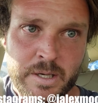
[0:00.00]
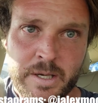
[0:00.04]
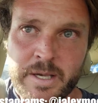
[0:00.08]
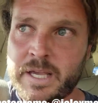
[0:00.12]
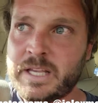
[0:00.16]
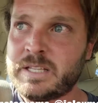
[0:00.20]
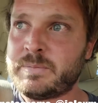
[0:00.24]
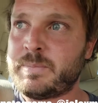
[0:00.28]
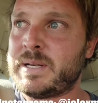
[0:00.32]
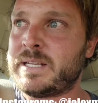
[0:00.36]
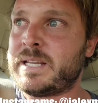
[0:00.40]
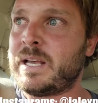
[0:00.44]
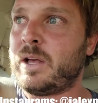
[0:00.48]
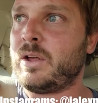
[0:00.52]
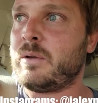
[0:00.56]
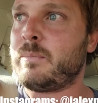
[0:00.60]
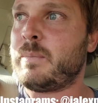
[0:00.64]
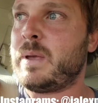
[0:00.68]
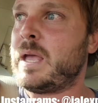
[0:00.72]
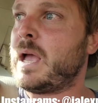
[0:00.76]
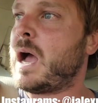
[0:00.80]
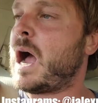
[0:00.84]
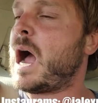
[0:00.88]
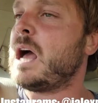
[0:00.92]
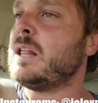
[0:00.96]
he's been telling
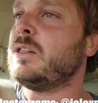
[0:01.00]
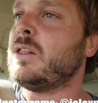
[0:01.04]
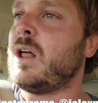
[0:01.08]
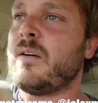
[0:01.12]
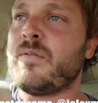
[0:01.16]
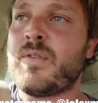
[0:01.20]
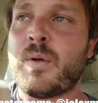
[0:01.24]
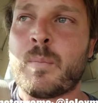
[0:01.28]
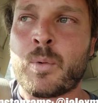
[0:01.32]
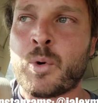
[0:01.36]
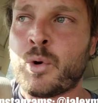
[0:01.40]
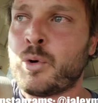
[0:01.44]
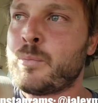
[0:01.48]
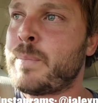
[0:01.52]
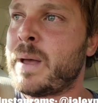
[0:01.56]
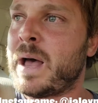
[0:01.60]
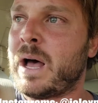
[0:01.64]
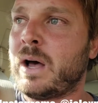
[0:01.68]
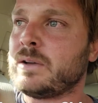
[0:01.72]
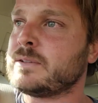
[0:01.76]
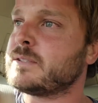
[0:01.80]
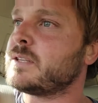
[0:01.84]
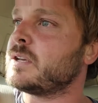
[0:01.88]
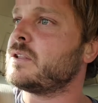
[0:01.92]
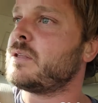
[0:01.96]
me, I love the Maroon
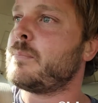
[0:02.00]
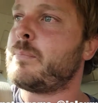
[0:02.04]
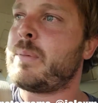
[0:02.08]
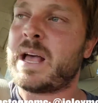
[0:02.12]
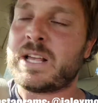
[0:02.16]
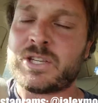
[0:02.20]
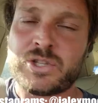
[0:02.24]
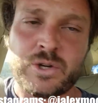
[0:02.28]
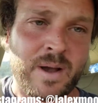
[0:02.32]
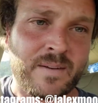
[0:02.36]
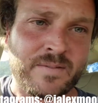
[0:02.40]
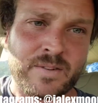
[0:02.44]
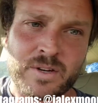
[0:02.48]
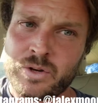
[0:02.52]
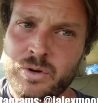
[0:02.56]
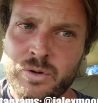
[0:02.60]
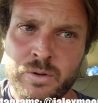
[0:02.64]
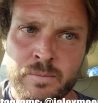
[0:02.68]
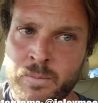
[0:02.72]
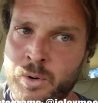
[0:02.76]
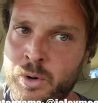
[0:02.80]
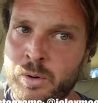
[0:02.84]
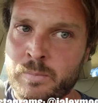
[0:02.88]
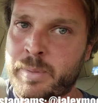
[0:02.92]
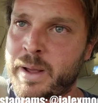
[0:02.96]
Bells, they're the best, you have to do the
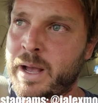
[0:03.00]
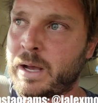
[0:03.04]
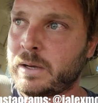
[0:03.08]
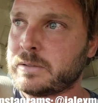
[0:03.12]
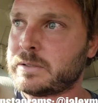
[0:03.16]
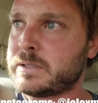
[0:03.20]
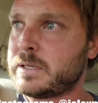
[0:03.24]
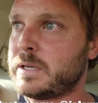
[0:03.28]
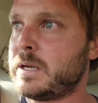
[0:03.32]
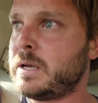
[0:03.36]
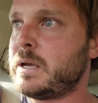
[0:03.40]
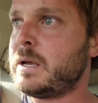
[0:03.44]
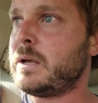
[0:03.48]
Maroon Bells.